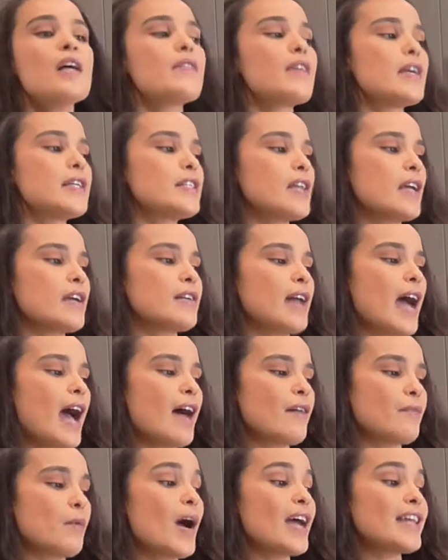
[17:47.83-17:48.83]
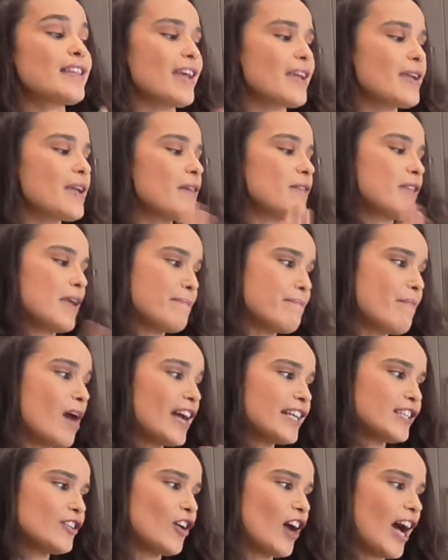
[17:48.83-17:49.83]
they they
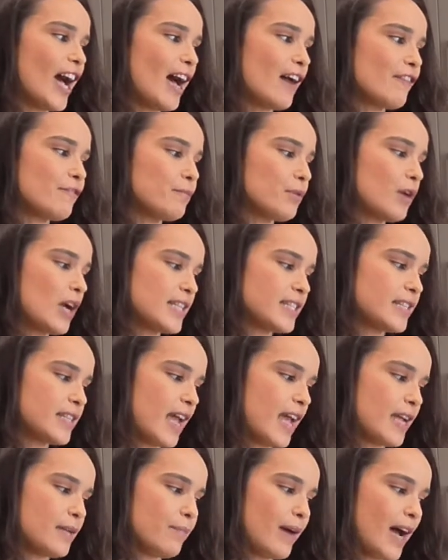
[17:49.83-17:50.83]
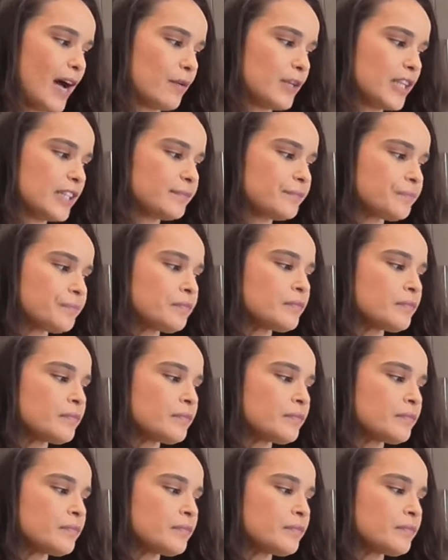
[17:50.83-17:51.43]
might not have price setting power.